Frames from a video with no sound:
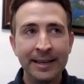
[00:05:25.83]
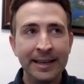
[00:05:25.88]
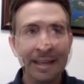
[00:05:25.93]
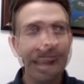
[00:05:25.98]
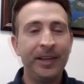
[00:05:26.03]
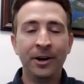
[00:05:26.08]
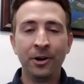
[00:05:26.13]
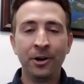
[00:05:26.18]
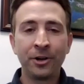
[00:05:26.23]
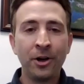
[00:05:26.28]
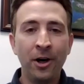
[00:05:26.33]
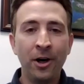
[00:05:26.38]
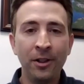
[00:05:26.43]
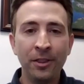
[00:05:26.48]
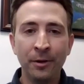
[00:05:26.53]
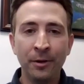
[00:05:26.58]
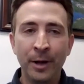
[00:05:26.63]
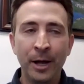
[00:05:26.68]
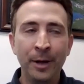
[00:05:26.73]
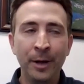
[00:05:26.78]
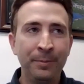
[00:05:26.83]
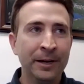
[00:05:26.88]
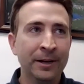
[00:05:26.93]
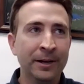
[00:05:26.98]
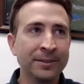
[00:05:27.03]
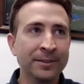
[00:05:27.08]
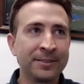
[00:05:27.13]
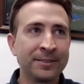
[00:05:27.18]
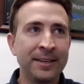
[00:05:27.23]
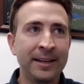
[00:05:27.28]
Then I'll call them up and
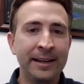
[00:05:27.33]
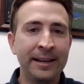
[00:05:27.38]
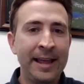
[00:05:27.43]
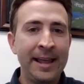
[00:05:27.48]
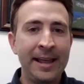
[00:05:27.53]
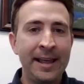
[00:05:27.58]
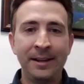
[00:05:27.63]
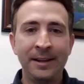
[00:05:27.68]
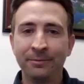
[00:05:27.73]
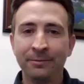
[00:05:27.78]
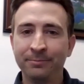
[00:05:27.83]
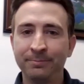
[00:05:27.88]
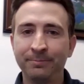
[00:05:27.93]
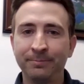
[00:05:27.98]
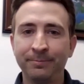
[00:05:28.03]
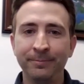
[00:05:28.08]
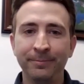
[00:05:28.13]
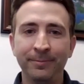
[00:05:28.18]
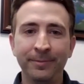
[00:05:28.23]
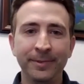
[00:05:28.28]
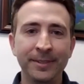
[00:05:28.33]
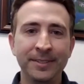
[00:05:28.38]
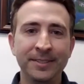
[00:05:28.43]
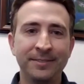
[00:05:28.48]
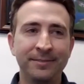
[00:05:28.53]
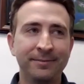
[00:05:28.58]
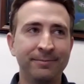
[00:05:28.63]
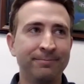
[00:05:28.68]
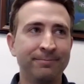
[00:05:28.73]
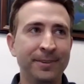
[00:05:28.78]
I'll say, hey,
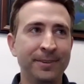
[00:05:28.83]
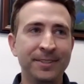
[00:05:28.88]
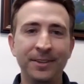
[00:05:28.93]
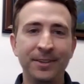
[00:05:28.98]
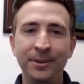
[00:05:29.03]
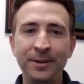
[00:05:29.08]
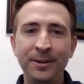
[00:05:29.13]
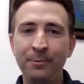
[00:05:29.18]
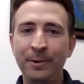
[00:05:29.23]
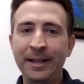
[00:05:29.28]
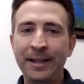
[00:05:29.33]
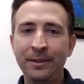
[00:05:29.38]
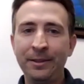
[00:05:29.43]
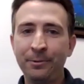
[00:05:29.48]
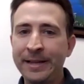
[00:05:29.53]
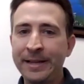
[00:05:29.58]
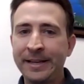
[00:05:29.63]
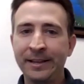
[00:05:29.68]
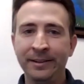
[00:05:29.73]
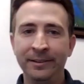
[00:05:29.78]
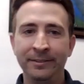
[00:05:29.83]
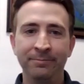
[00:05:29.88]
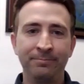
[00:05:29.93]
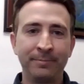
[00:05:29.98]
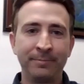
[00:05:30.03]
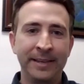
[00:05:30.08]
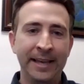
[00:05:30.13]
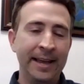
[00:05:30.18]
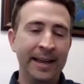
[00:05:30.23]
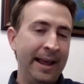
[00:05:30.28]
is, is there any way that we could
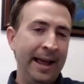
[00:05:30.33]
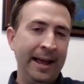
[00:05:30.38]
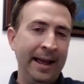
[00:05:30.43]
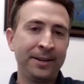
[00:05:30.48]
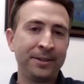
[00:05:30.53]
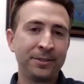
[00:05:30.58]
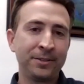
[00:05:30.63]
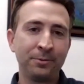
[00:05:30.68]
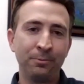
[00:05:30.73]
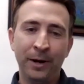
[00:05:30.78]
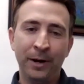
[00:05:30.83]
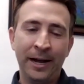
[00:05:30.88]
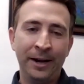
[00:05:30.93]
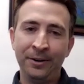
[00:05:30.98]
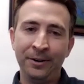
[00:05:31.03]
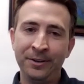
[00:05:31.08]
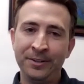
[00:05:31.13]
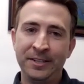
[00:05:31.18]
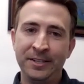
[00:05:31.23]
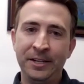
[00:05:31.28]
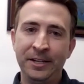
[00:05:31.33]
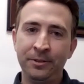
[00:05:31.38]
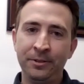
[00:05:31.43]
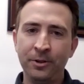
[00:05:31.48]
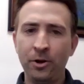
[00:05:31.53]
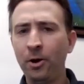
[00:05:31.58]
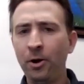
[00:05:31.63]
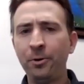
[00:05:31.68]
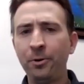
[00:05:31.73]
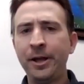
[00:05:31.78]
get X, Y, or Z? And
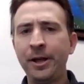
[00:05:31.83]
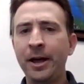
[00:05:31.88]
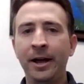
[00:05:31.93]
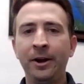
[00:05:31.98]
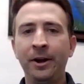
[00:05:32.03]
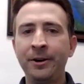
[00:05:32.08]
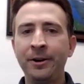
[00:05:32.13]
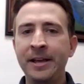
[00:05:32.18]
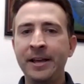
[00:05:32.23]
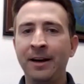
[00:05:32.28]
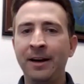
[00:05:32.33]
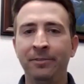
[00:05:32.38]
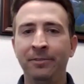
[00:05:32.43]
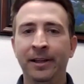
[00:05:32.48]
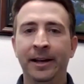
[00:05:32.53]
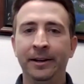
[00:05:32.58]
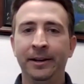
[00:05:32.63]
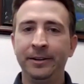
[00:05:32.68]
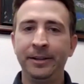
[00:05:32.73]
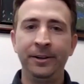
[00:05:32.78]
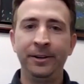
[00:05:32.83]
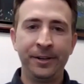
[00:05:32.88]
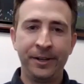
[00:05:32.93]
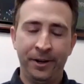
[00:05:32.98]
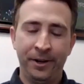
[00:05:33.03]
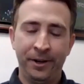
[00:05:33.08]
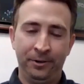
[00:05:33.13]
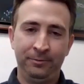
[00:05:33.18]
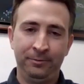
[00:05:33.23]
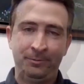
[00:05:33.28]
oh yeah, I already have that. Here you
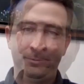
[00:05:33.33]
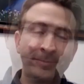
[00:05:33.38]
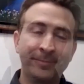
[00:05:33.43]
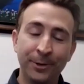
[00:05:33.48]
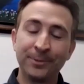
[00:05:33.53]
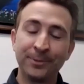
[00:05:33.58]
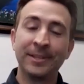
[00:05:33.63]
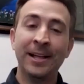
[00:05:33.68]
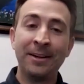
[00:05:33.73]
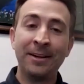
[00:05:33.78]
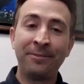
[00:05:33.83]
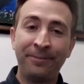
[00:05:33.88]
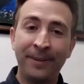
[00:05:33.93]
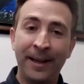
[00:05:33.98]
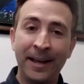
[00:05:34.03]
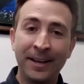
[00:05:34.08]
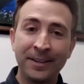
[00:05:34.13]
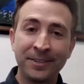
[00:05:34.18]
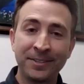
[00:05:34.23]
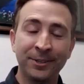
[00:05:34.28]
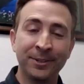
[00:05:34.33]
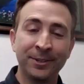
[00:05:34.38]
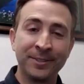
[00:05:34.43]
go. It goes a lot faster.